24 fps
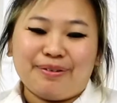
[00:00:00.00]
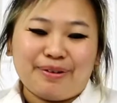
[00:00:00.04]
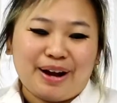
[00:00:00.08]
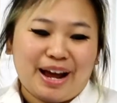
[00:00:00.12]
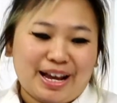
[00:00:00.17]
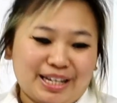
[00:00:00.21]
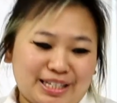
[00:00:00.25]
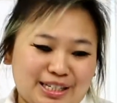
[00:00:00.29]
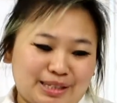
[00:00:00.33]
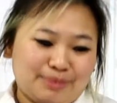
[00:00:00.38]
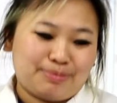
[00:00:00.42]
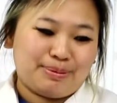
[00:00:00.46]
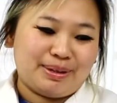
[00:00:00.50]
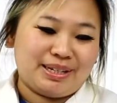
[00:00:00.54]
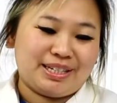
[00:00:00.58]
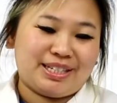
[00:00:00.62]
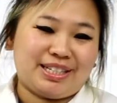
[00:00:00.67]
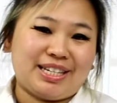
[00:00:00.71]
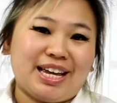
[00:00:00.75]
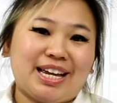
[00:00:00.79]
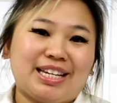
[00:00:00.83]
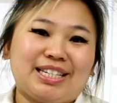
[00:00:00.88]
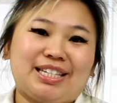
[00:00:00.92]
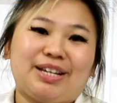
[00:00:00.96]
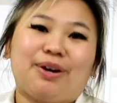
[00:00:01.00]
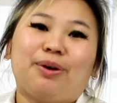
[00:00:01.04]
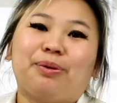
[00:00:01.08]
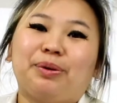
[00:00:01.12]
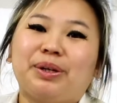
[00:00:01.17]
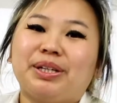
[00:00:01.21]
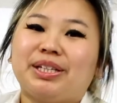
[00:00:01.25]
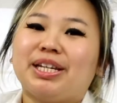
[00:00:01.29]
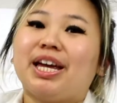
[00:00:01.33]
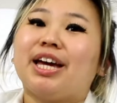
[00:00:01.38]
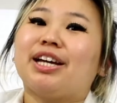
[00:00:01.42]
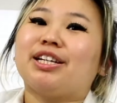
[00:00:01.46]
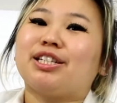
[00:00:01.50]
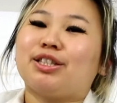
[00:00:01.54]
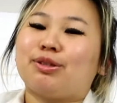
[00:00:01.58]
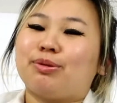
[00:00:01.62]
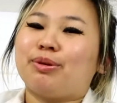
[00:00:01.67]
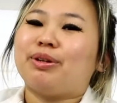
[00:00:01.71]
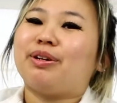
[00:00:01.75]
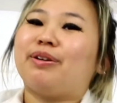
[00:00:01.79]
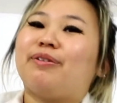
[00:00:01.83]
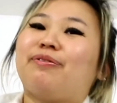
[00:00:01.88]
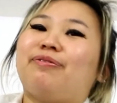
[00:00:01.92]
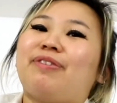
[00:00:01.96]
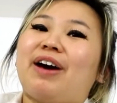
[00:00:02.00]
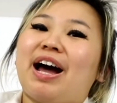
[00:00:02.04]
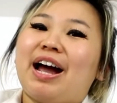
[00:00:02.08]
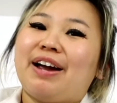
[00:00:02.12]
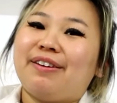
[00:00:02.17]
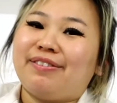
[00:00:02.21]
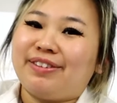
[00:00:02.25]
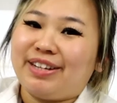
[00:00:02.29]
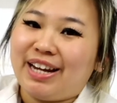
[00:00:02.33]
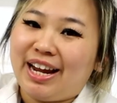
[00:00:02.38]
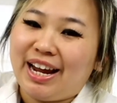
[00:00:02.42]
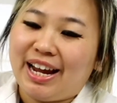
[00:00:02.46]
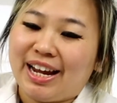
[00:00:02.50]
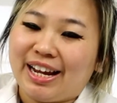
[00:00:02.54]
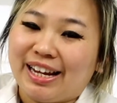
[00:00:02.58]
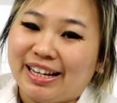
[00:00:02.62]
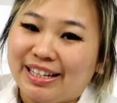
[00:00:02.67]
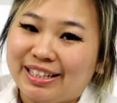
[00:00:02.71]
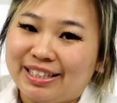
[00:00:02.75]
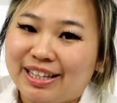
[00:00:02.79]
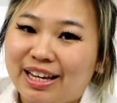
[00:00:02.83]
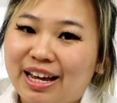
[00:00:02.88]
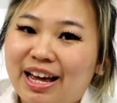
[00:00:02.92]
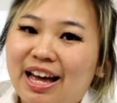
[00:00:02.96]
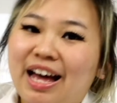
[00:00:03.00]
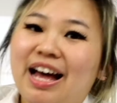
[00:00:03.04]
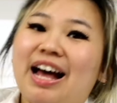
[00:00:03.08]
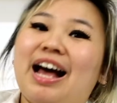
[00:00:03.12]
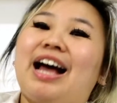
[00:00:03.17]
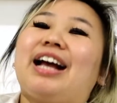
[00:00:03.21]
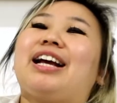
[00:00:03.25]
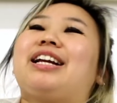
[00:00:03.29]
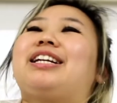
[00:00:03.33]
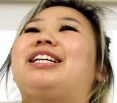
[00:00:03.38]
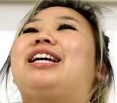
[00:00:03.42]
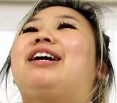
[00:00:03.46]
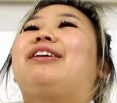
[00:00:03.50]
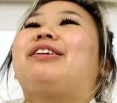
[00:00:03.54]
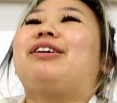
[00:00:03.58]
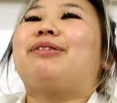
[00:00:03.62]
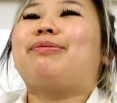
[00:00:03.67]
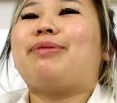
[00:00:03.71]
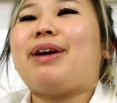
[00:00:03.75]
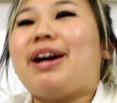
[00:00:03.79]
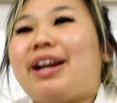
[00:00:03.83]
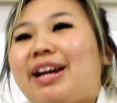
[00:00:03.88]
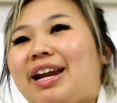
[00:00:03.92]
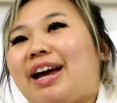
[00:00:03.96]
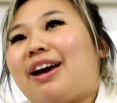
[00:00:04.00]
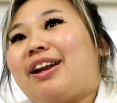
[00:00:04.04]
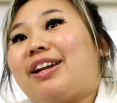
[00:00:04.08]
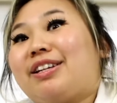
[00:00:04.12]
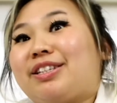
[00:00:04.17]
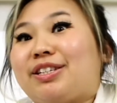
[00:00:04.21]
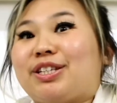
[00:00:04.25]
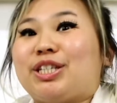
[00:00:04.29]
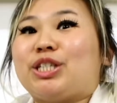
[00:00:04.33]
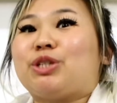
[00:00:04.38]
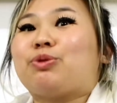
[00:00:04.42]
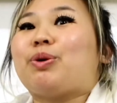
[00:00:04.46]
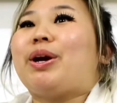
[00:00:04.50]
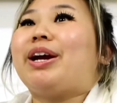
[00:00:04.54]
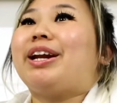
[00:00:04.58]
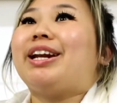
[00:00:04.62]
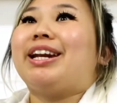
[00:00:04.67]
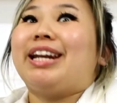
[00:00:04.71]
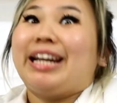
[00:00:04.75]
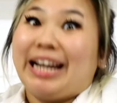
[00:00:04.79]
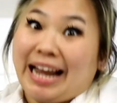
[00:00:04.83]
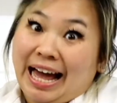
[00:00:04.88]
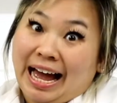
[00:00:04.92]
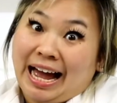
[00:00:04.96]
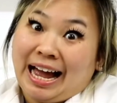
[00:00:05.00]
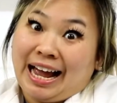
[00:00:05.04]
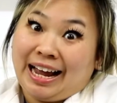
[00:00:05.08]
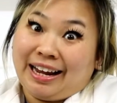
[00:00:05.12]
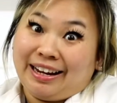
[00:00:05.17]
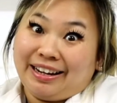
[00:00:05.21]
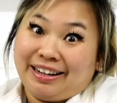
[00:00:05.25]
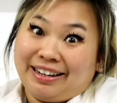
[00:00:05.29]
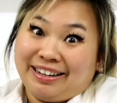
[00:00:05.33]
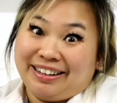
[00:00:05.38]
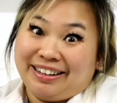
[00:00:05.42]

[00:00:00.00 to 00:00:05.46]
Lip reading: recipe says it only takes 3 to 5 days. I can tell you right now, that's a straight lie.